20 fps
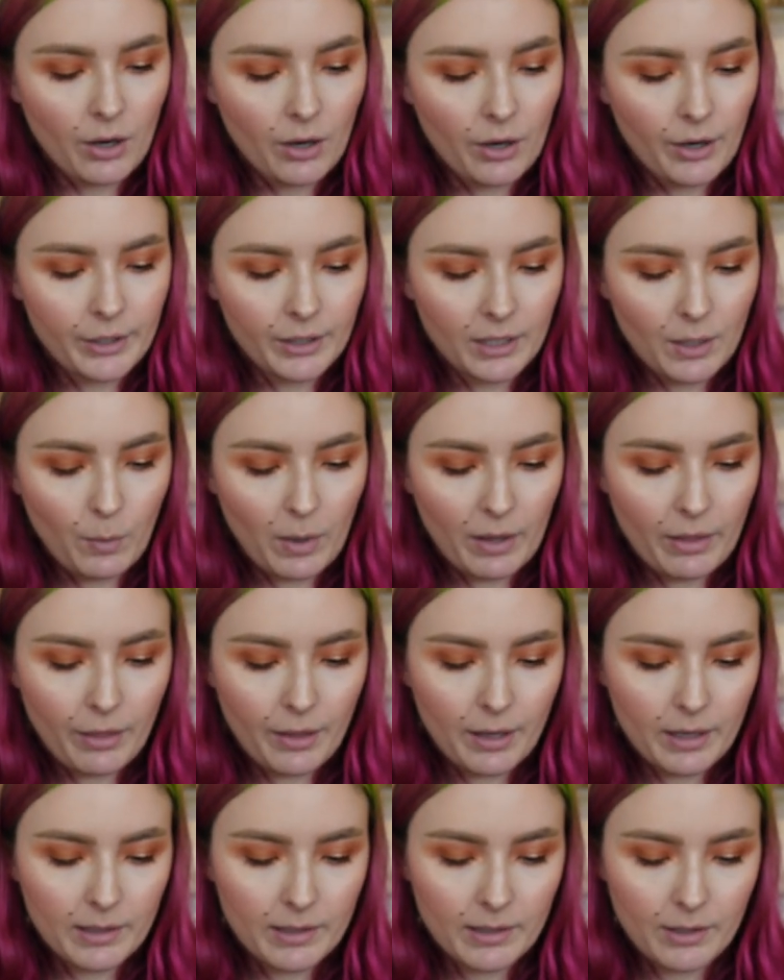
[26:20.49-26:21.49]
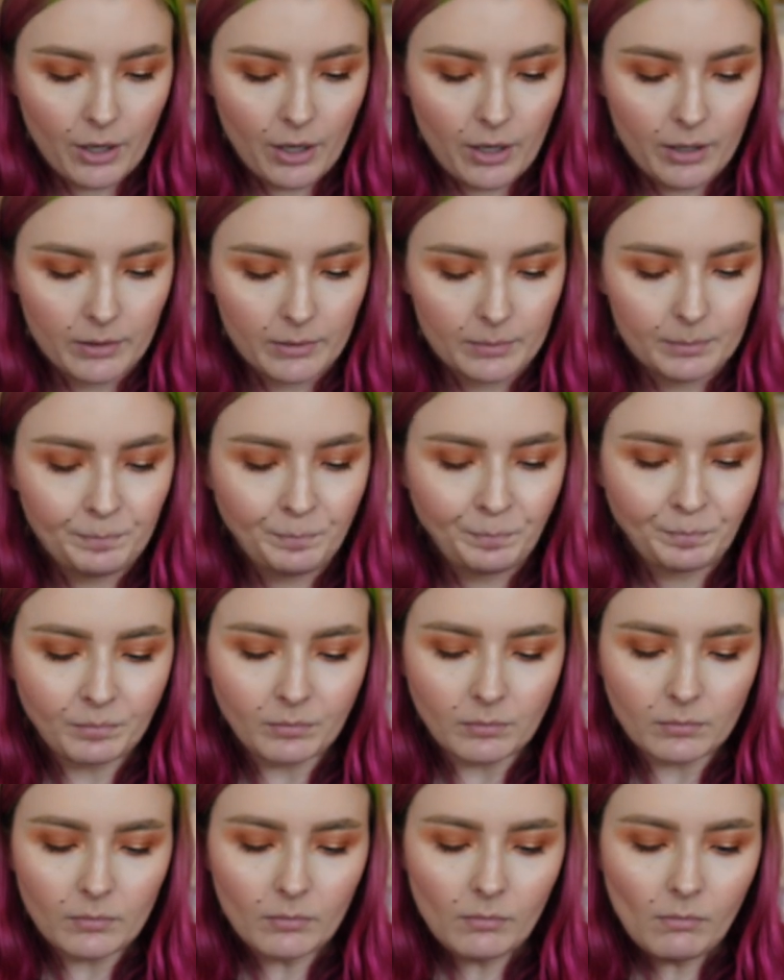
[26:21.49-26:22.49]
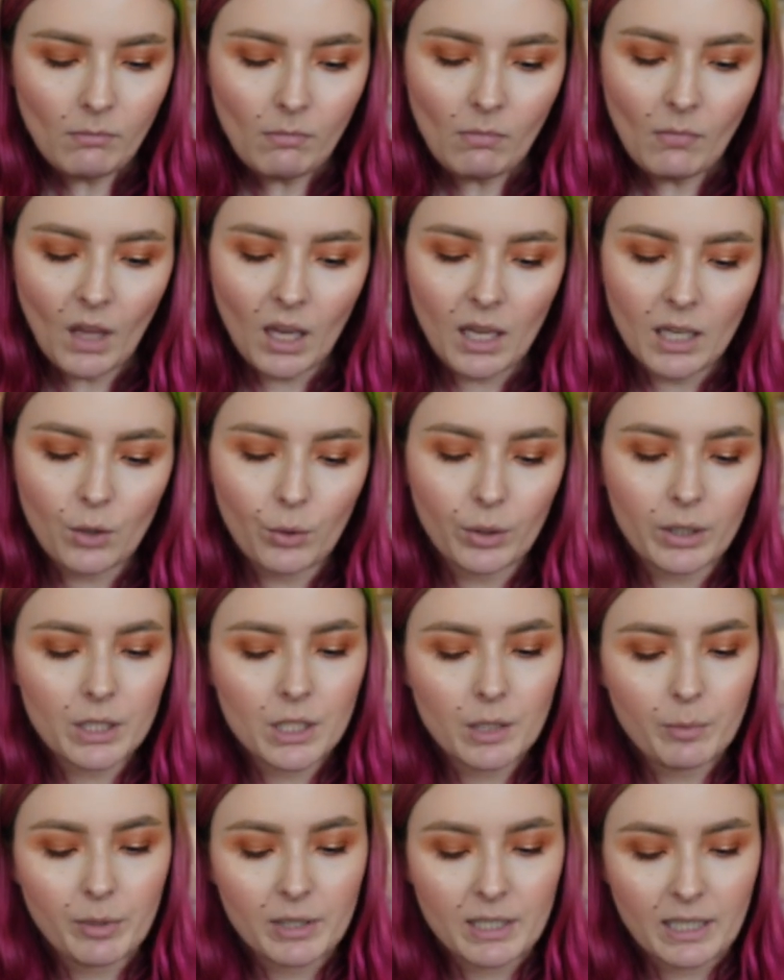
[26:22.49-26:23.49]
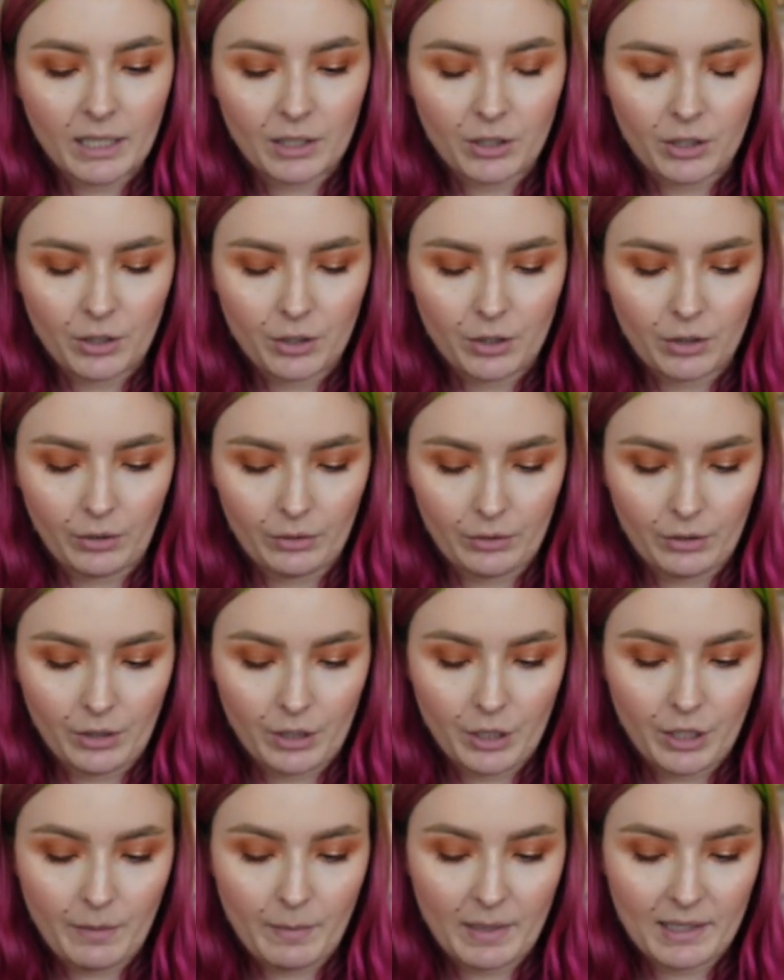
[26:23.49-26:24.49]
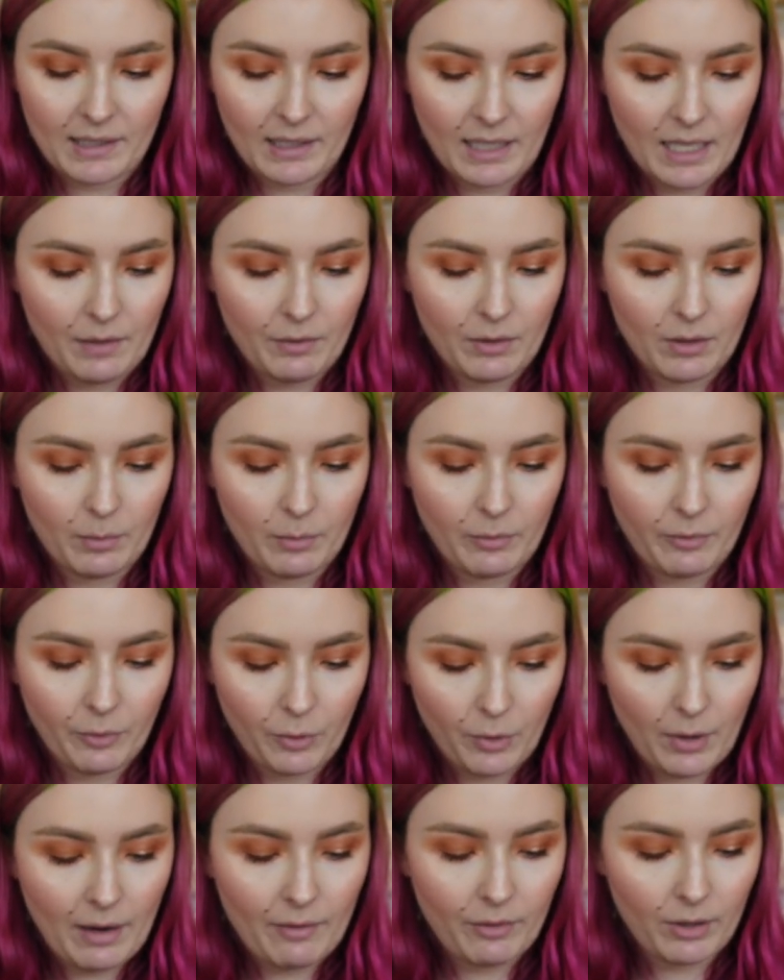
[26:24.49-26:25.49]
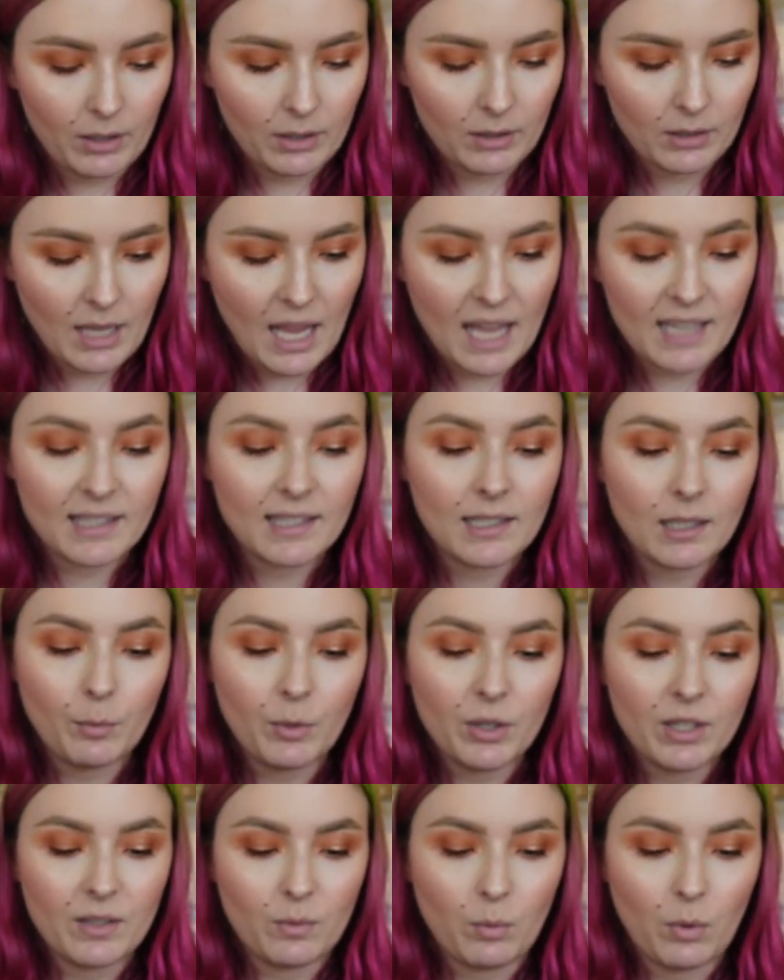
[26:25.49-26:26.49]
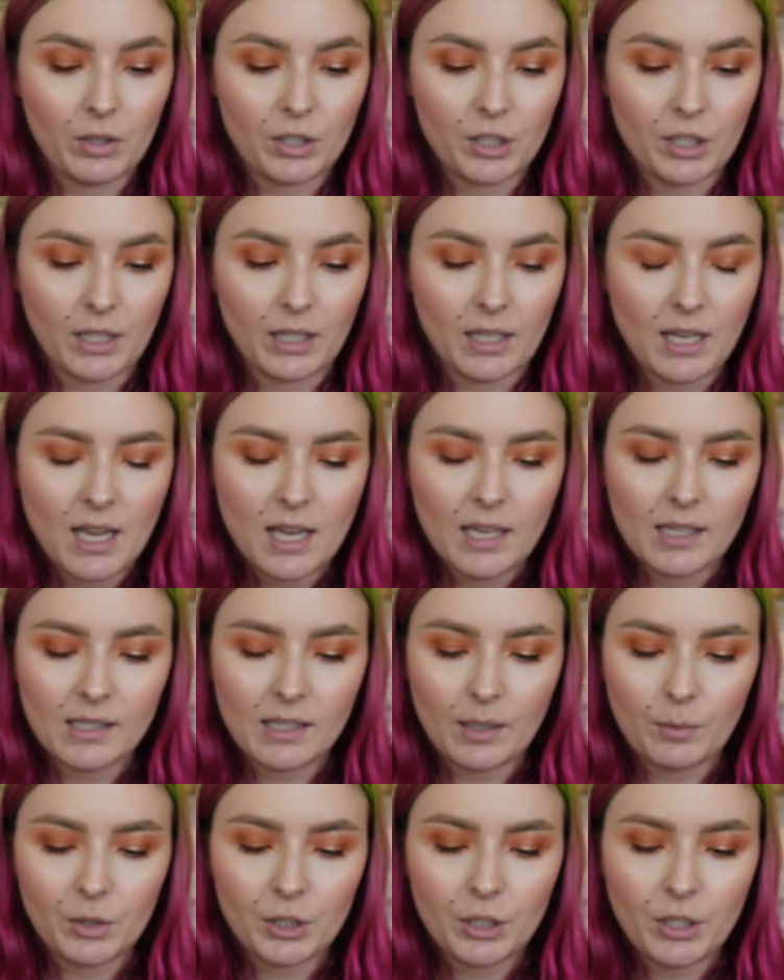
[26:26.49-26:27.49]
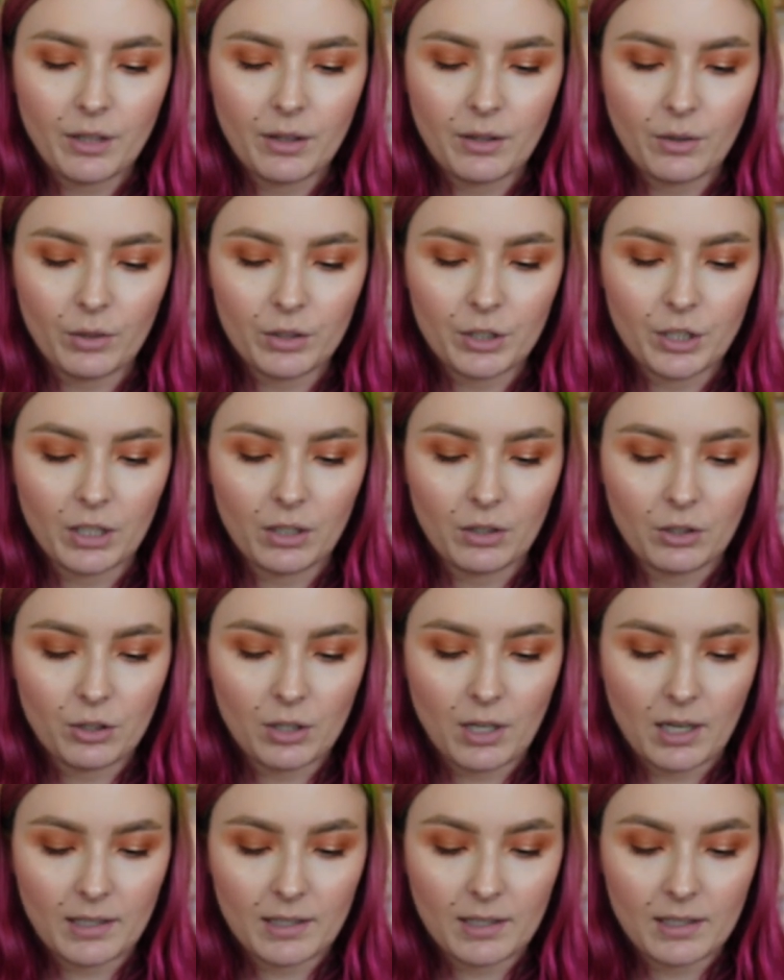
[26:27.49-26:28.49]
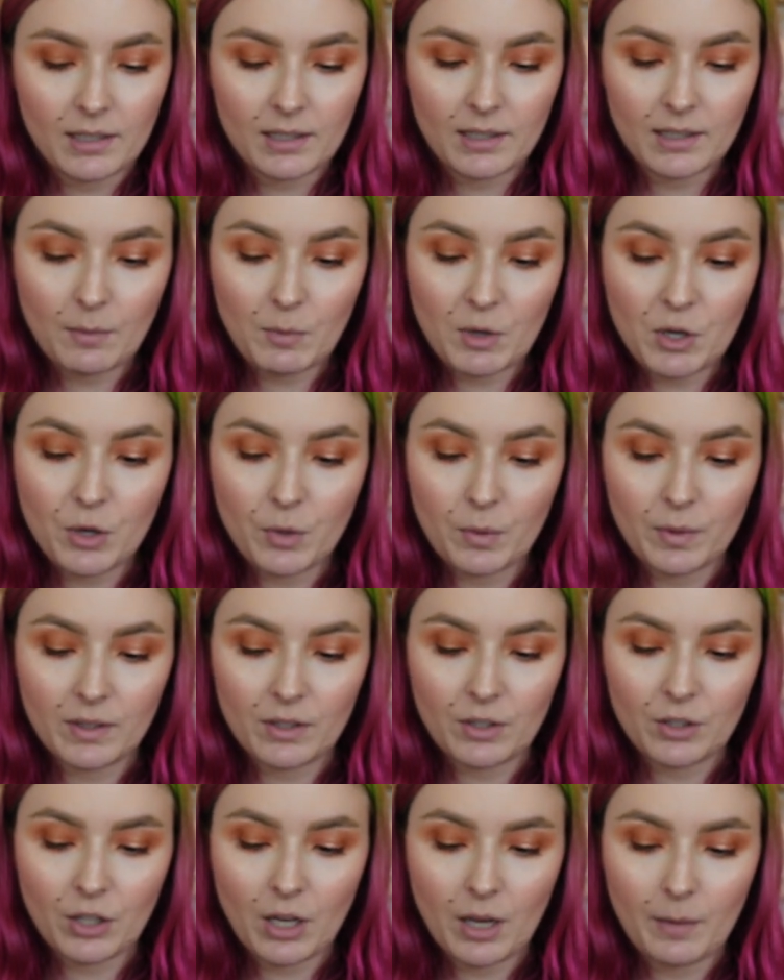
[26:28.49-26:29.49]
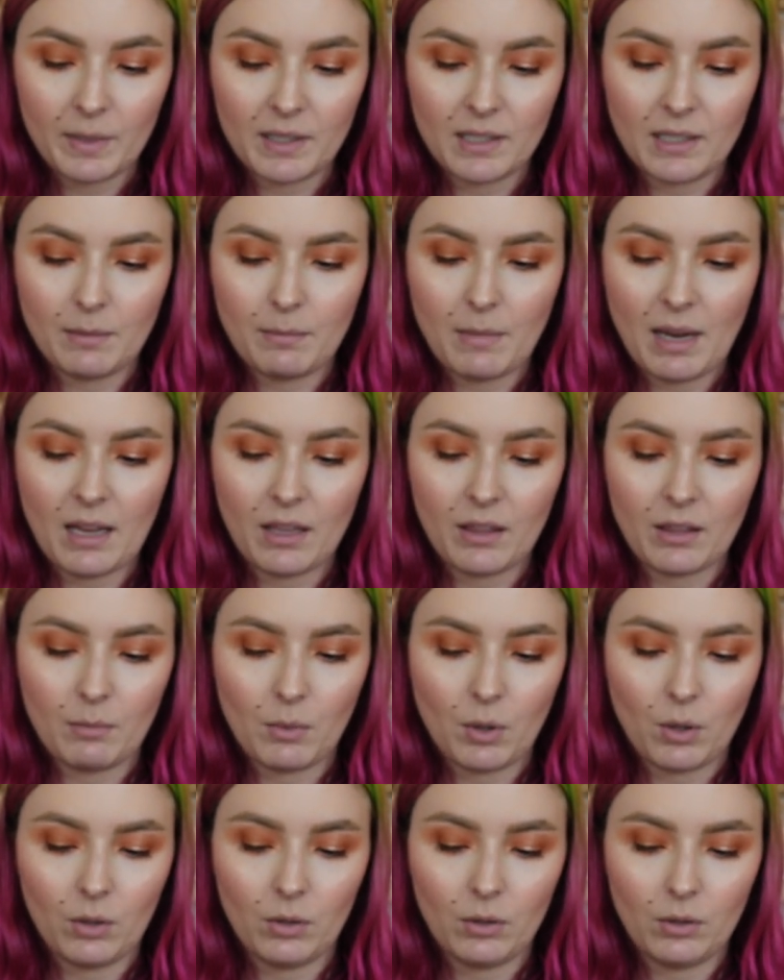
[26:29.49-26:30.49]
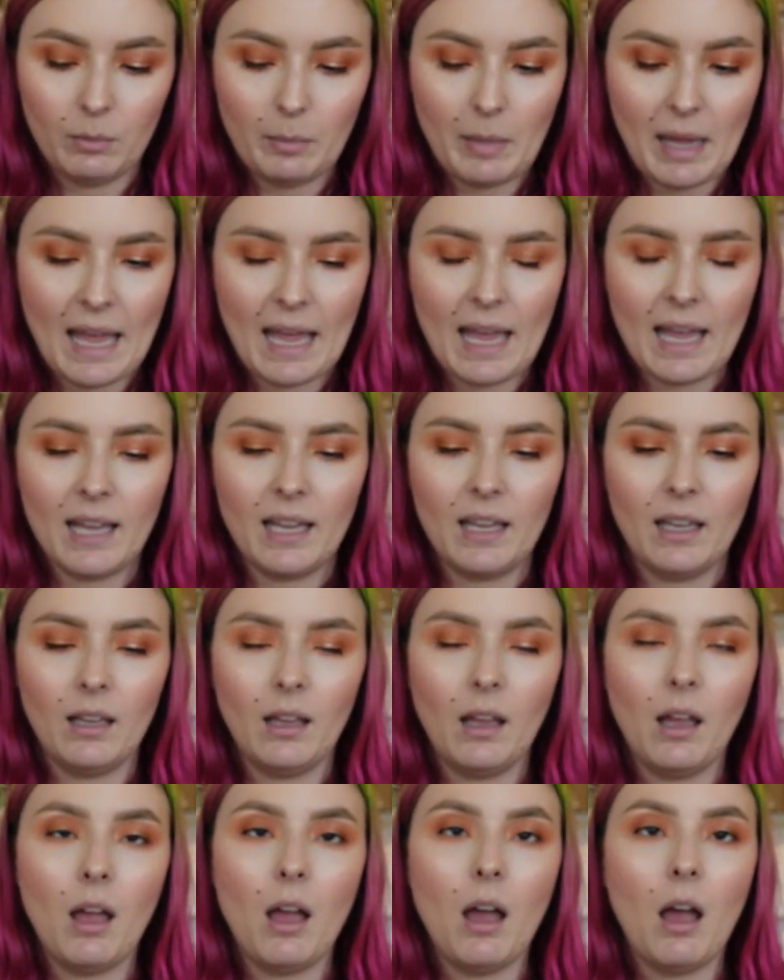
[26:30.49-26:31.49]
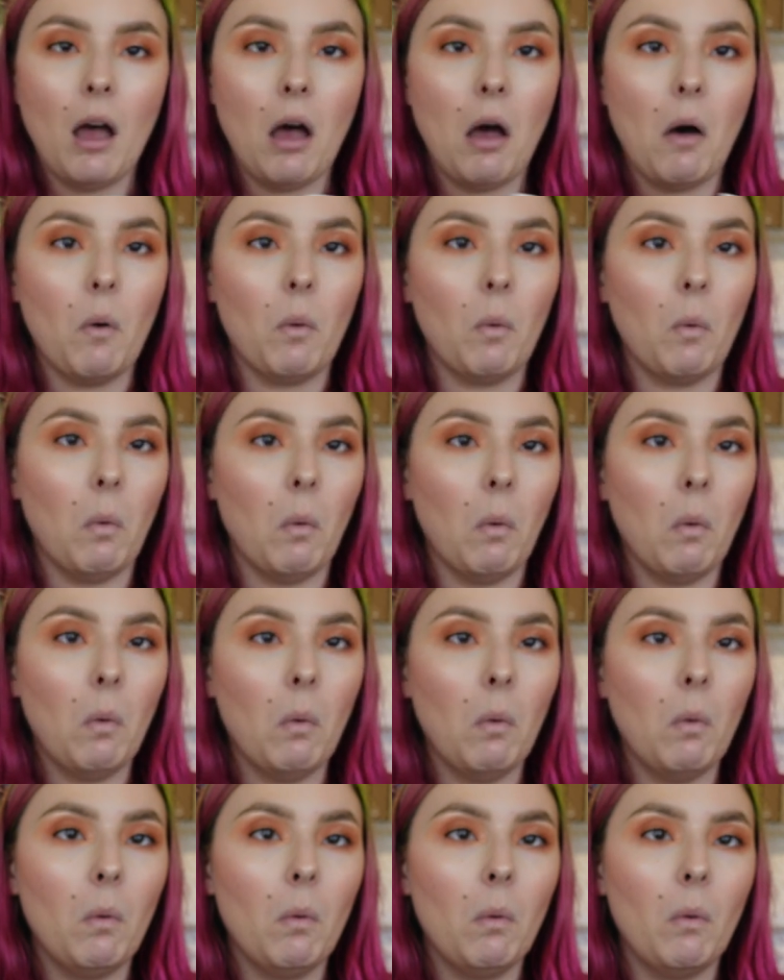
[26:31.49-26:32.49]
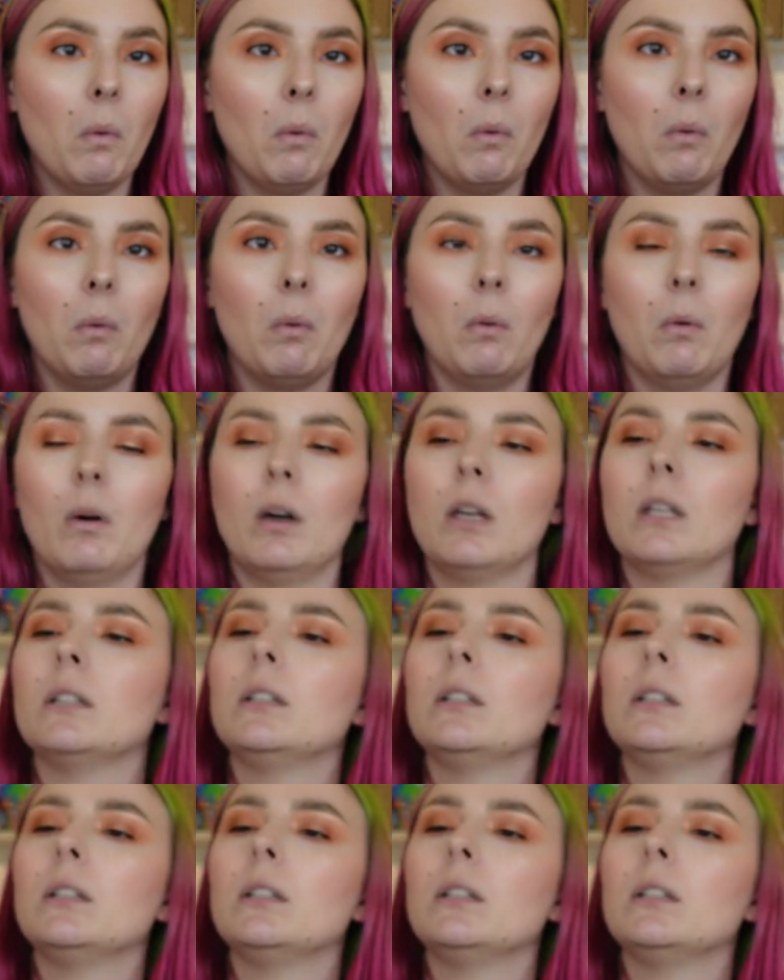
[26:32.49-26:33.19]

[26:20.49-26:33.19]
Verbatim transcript: Only one thing is certain in order to protect her children, she must leave them forever. And someone is watching, someone she thought she could trust, someone who is determined to make them all pay. Ooh,